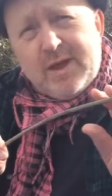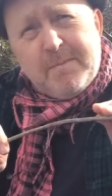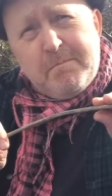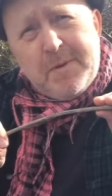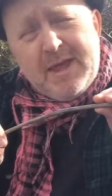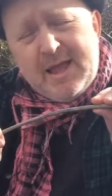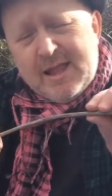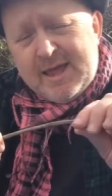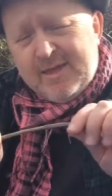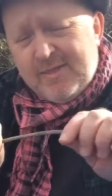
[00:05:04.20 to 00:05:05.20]
we can be
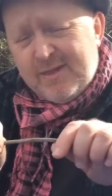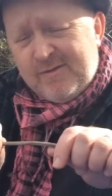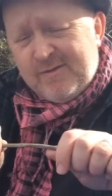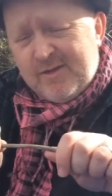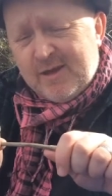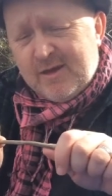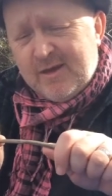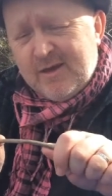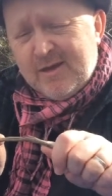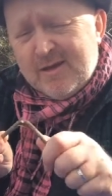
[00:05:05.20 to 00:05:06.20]
like this stick.
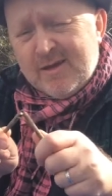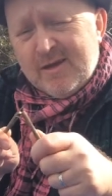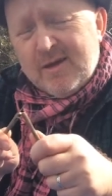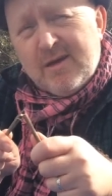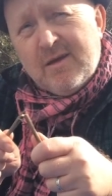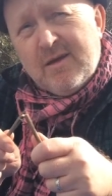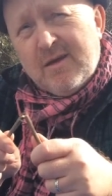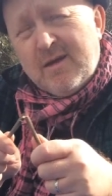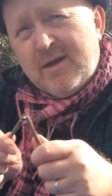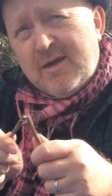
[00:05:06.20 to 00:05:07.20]

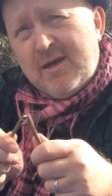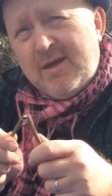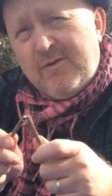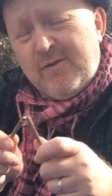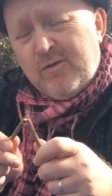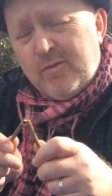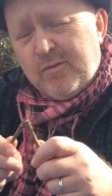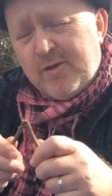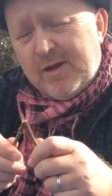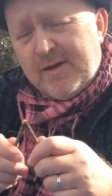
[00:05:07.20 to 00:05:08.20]
Easy to
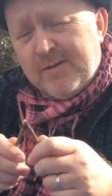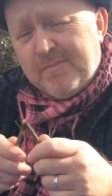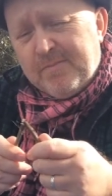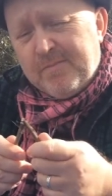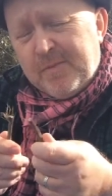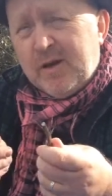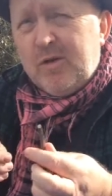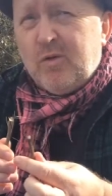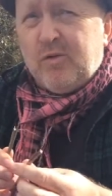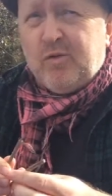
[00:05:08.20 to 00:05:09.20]
break.
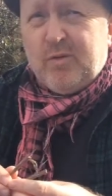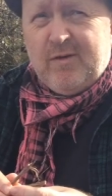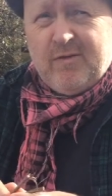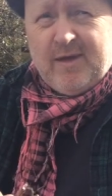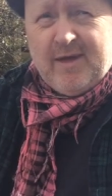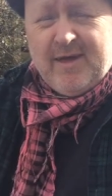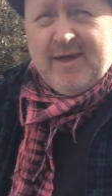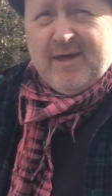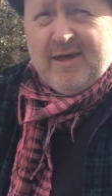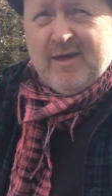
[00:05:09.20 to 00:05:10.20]
Not so easy
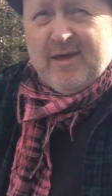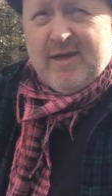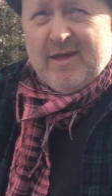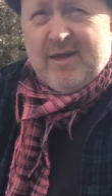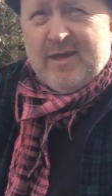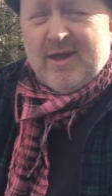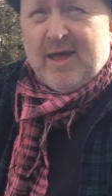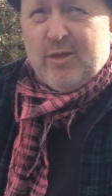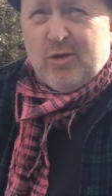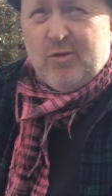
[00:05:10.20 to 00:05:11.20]
to
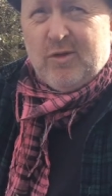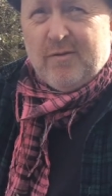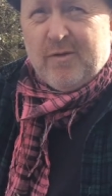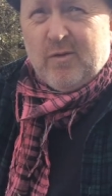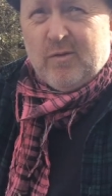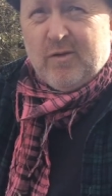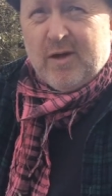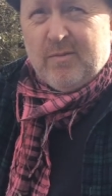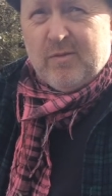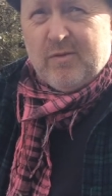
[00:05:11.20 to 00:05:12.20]
get through difficult
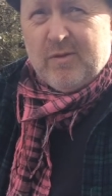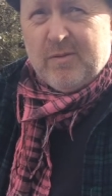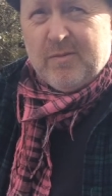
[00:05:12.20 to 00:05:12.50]
times."